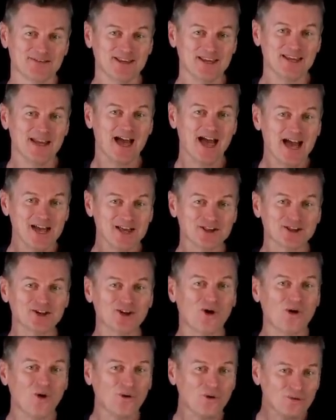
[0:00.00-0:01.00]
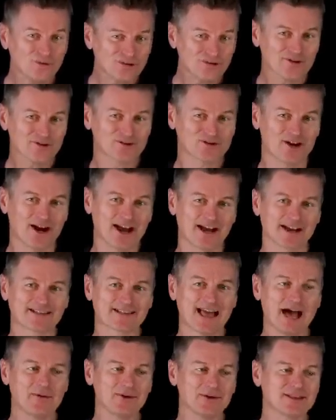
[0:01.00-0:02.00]
The agent also tracks
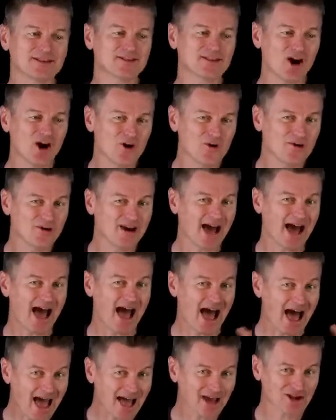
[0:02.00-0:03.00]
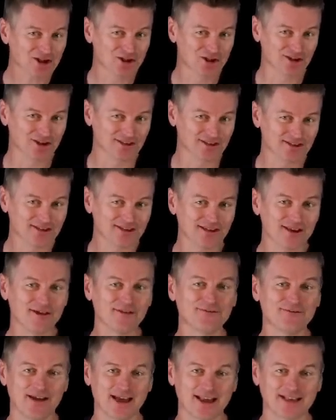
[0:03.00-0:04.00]
how its own actions
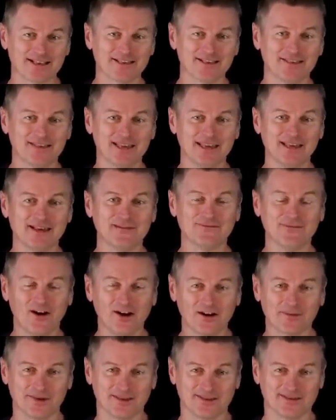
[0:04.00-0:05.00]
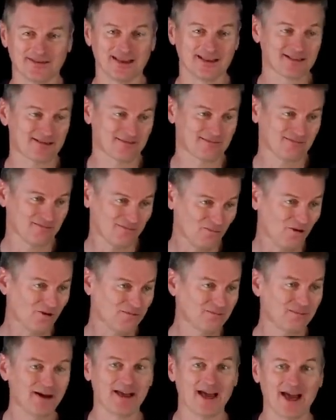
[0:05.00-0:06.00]
affect the environment. That's
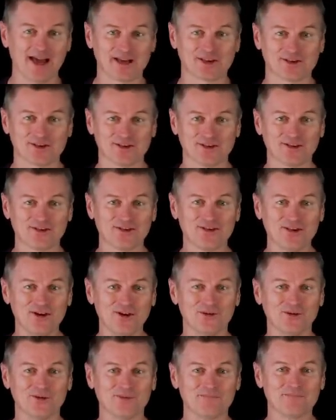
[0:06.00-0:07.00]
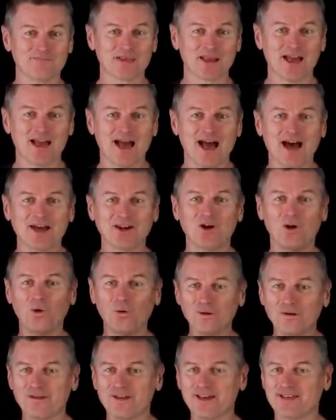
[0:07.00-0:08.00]
what my actions do. And
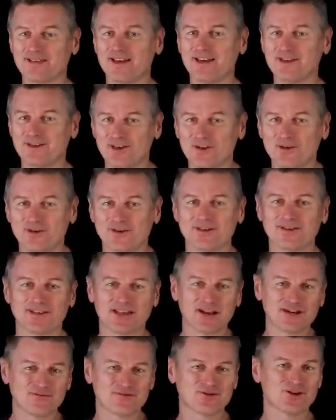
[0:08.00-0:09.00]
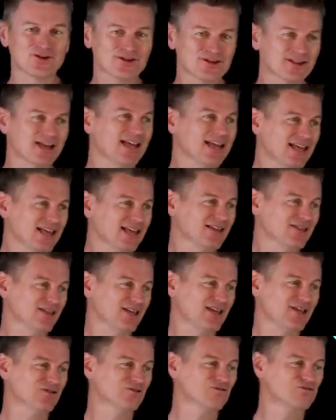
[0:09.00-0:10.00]
all of this is used instead of just taking
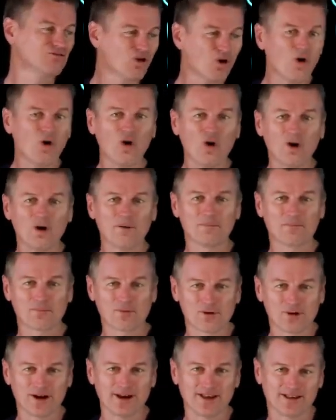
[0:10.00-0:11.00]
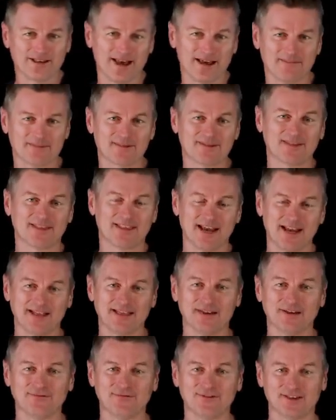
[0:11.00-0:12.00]
the raw precepts
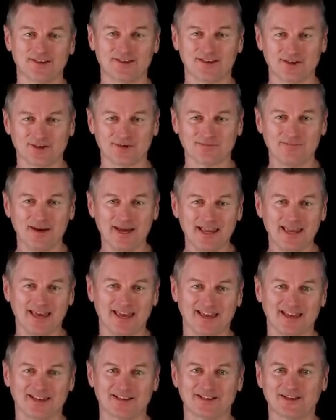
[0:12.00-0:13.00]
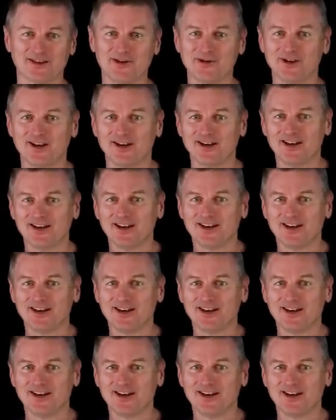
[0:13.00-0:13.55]
data for decision making. So